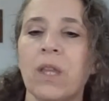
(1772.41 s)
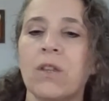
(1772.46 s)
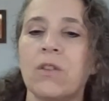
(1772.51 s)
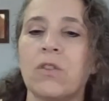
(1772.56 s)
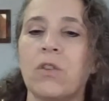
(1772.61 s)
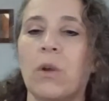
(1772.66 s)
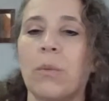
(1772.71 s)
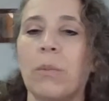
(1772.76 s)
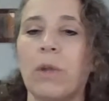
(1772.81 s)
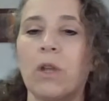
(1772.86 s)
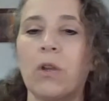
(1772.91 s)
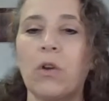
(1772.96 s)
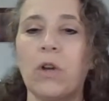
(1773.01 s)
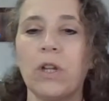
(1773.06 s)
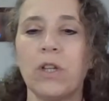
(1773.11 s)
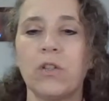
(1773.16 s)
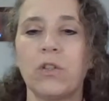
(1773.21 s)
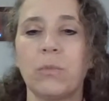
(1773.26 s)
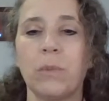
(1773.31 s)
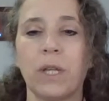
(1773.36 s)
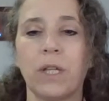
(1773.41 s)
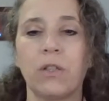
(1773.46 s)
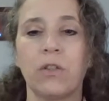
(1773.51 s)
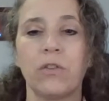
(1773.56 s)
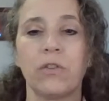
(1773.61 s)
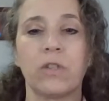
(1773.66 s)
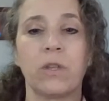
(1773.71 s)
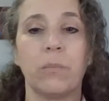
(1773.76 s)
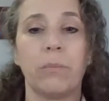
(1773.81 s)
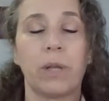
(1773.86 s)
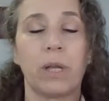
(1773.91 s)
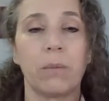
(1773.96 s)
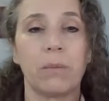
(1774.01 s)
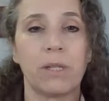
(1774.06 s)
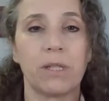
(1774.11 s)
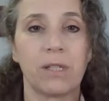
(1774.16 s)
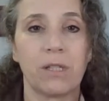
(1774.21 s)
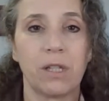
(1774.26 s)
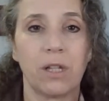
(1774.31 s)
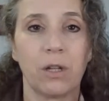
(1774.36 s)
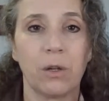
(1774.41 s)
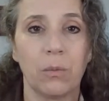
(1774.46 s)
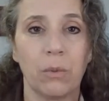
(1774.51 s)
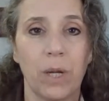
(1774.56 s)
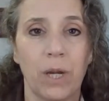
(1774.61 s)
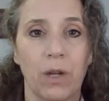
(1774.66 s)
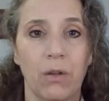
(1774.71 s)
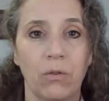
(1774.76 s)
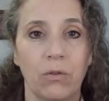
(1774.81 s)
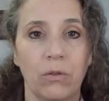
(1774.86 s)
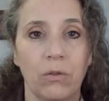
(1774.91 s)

So I'm going to go ahead and do my closing, but I'm going to stick around.